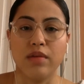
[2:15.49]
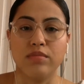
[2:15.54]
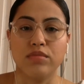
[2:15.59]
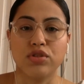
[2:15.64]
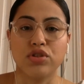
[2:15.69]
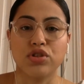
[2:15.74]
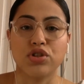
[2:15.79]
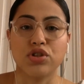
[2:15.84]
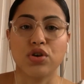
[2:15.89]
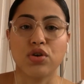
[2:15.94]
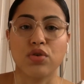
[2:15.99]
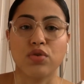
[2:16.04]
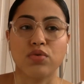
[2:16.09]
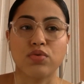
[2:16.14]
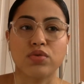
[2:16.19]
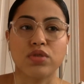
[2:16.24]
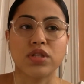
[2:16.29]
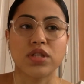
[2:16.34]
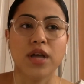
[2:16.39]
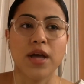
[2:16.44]

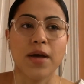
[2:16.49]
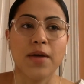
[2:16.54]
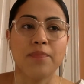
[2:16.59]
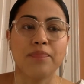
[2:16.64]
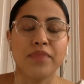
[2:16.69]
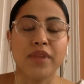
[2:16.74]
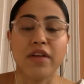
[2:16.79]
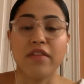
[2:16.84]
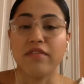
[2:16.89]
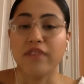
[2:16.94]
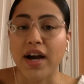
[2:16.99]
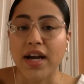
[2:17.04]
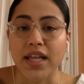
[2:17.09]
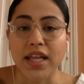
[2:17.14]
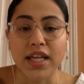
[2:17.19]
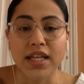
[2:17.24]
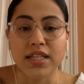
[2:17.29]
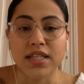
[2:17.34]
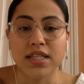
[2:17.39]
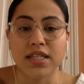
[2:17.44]
shows
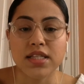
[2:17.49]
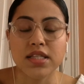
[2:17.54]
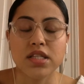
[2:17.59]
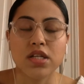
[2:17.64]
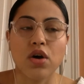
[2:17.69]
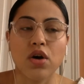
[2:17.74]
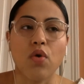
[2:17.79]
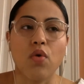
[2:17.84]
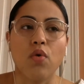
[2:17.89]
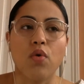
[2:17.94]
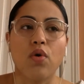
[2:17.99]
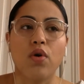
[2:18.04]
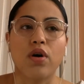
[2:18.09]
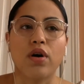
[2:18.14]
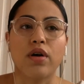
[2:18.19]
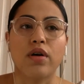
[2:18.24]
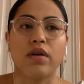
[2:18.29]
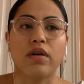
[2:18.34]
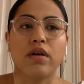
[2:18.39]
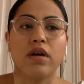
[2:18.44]
violence
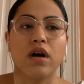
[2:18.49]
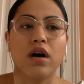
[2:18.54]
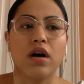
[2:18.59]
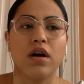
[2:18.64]
or